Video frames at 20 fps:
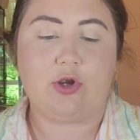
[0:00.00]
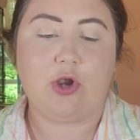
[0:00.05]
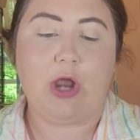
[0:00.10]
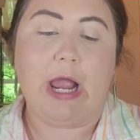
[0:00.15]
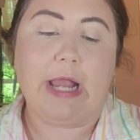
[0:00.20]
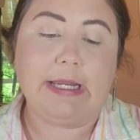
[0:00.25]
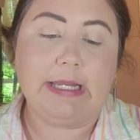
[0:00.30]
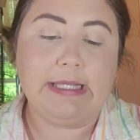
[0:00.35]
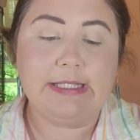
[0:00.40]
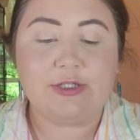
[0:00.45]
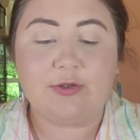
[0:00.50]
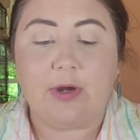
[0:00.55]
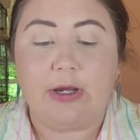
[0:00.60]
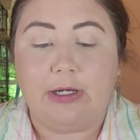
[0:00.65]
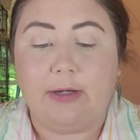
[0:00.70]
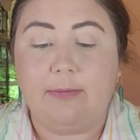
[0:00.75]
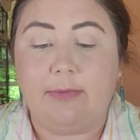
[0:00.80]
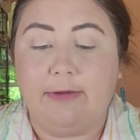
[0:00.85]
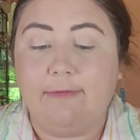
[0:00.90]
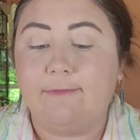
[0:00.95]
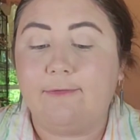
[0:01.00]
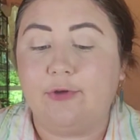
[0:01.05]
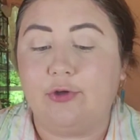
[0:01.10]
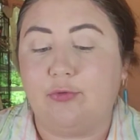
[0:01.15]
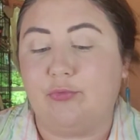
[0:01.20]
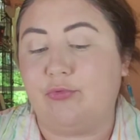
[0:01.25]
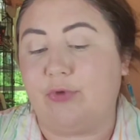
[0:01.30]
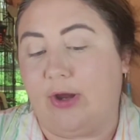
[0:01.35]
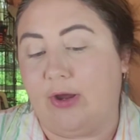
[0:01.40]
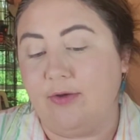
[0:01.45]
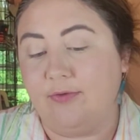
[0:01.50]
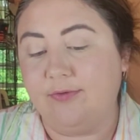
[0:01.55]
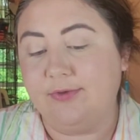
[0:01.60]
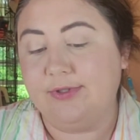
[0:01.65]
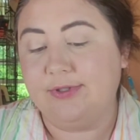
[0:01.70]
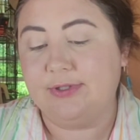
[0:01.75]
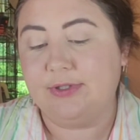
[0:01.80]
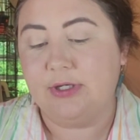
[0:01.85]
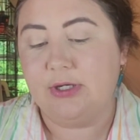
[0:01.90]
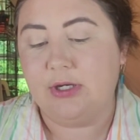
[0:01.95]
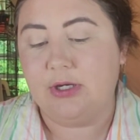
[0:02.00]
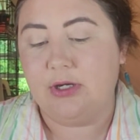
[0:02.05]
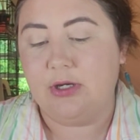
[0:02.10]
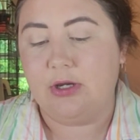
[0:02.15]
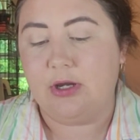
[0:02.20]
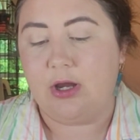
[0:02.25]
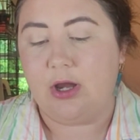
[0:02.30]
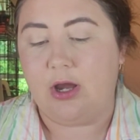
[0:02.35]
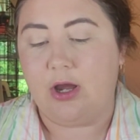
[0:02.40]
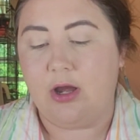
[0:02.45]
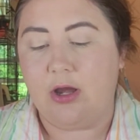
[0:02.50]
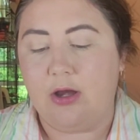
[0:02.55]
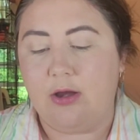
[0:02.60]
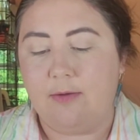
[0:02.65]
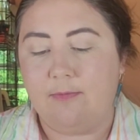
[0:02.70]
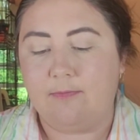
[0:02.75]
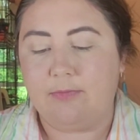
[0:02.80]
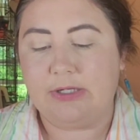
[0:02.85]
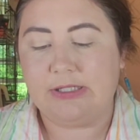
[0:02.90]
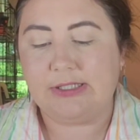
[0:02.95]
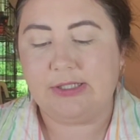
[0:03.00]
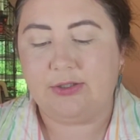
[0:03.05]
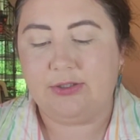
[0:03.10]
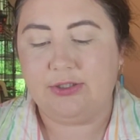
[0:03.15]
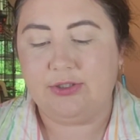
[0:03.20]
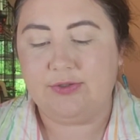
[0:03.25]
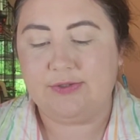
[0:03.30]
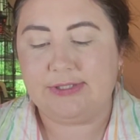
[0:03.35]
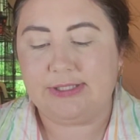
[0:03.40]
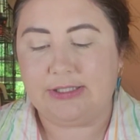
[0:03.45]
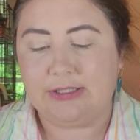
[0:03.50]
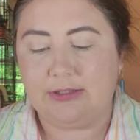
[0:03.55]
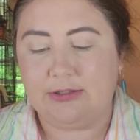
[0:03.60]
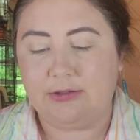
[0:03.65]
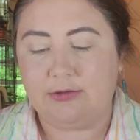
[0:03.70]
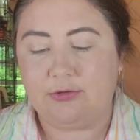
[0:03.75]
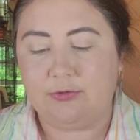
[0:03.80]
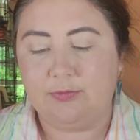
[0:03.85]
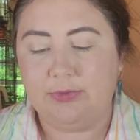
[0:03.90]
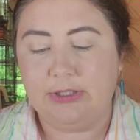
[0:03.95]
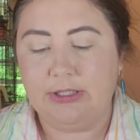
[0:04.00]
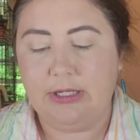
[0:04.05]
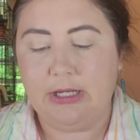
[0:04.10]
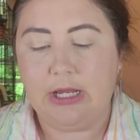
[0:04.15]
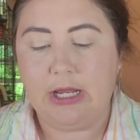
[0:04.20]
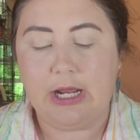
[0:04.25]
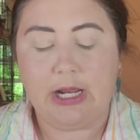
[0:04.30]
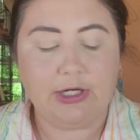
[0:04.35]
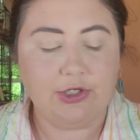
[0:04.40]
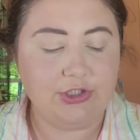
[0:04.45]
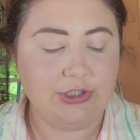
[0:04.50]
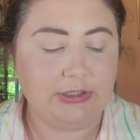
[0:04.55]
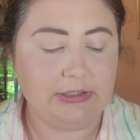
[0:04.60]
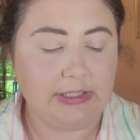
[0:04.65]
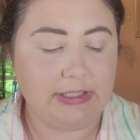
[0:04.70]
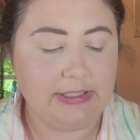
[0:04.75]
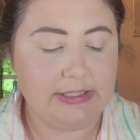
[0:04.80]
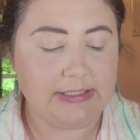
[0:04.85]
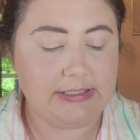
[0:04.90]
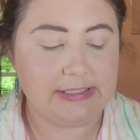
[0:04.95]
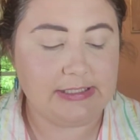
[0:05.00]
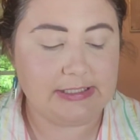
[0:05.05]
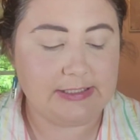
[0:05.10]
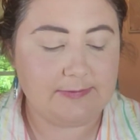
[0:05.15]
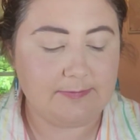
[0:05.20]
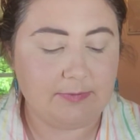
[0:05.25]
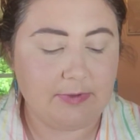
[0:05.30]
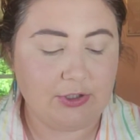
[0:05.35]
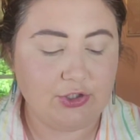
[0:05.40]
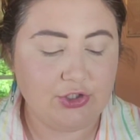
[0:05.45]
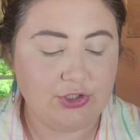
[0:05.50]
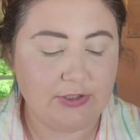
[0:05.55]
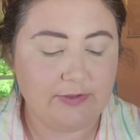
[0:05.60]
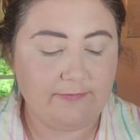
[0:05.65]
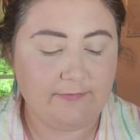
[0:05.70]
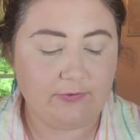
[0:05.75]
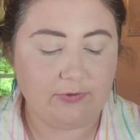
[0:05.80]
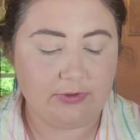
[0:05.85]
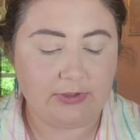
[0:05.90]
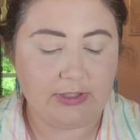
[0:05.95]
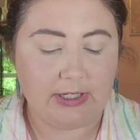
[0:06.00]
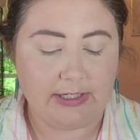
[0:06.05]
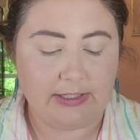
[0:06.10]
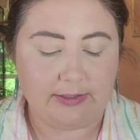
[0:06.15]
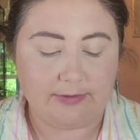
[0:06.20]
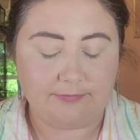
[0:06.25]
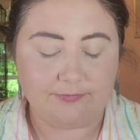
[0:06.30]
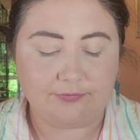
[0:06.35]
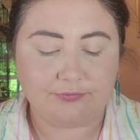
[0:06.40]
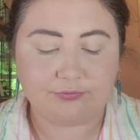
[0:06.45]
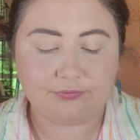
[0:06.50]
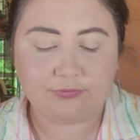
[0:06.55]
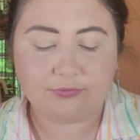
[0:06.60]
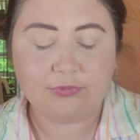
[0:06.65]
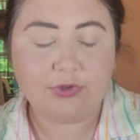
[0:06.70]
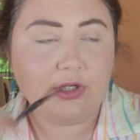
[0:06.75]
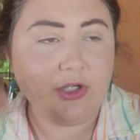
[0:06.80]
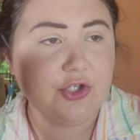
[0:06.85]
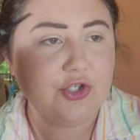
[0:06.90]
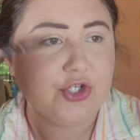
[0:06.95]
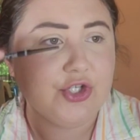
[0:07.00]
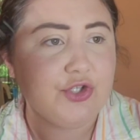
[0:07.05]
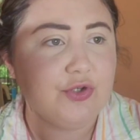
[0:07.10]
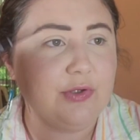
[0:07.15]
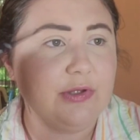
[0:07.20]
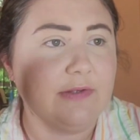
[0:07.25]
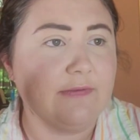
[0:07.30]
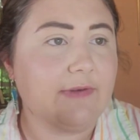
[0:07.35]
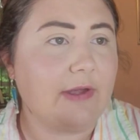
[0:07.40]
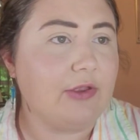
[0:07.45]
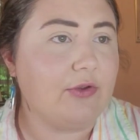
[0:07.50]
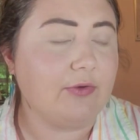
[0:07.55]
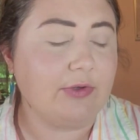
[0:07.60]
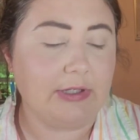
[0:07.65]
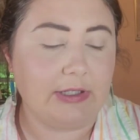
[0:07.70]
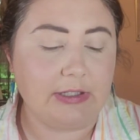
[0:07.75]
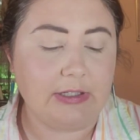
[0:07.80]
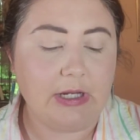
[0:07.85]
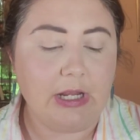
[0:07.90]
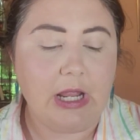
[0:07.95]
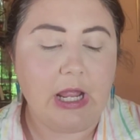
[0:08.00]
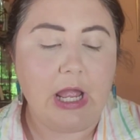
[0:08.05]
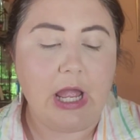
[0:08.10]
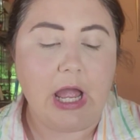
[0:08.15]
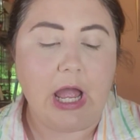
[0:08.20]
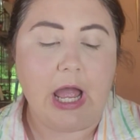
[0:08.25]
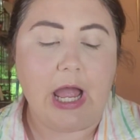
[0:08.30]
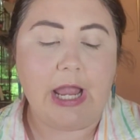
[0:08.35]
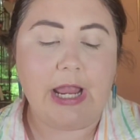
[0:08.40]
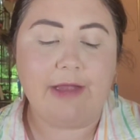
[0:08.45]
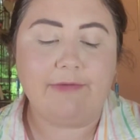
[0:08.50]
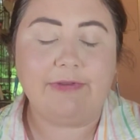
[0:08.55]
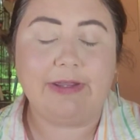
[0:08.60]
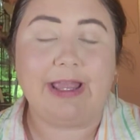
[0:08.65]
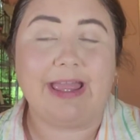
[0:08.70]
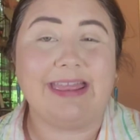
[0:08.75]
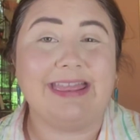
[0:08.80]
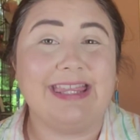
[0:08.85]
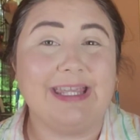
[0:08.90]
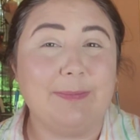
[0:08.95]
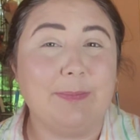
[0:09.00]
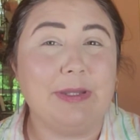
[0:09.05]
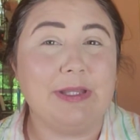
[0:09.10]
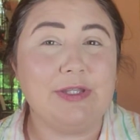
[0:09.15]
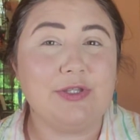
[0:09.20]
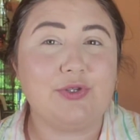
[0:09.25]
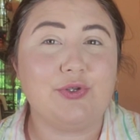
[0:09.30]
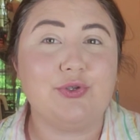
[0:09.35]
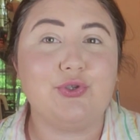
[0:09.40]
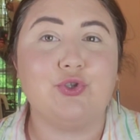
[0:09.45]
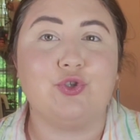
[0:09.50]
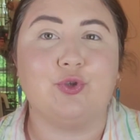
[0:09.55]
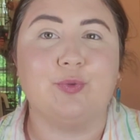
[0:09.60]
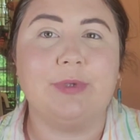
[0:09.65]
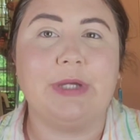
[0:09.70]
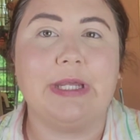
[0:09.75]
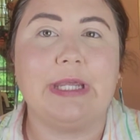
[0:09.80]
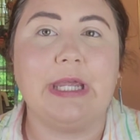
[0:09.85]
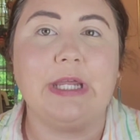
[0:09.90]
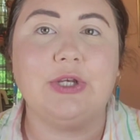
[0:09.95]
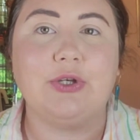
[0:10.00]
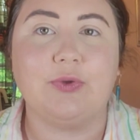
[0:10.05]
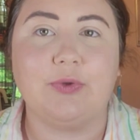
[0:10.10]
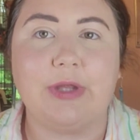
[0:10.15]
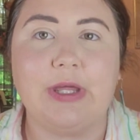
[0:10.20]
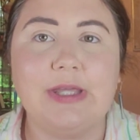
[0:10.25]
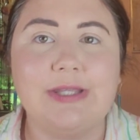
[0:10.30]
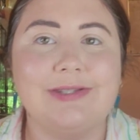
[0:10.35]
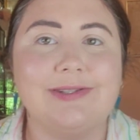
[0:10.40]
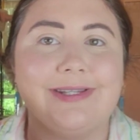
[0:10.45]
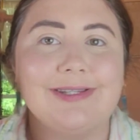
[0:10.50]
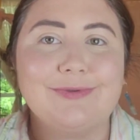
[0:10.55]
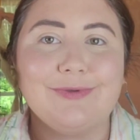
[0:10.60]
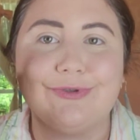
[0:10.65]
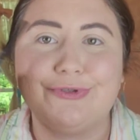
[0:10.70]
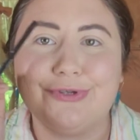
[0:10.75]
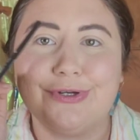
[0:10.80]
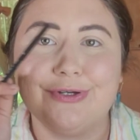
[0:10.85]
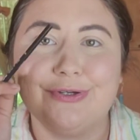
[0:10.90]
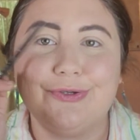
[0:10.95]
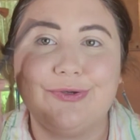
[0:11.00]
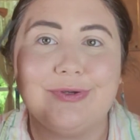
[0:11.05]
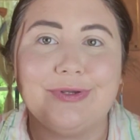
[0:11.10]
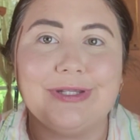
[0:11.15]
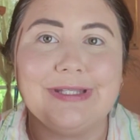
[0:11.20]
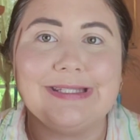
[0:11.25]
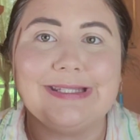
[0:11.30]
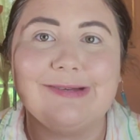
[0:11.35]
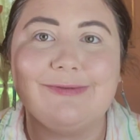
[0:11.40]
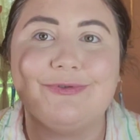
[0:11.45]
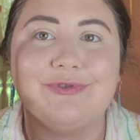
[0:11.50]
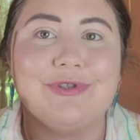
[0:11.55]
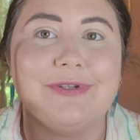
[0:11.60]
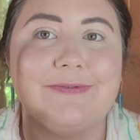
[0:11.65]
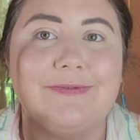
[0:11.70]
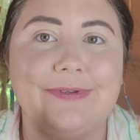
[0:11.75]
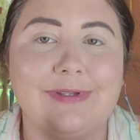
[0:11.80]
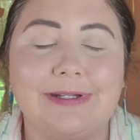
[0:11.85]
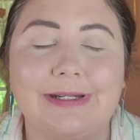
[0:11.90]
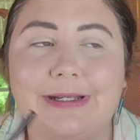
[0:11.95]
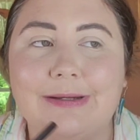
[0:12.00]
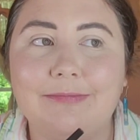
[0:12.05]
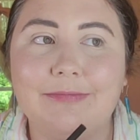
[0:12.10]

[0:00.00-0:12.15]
I guess, quite a bit for your brows, because I only used like a little bit. I actually like this, especially for like just doing the feathering in. I have like a thick pencil, so normally I can't do that, so that's what I was trying to do on this side, was just fill it in.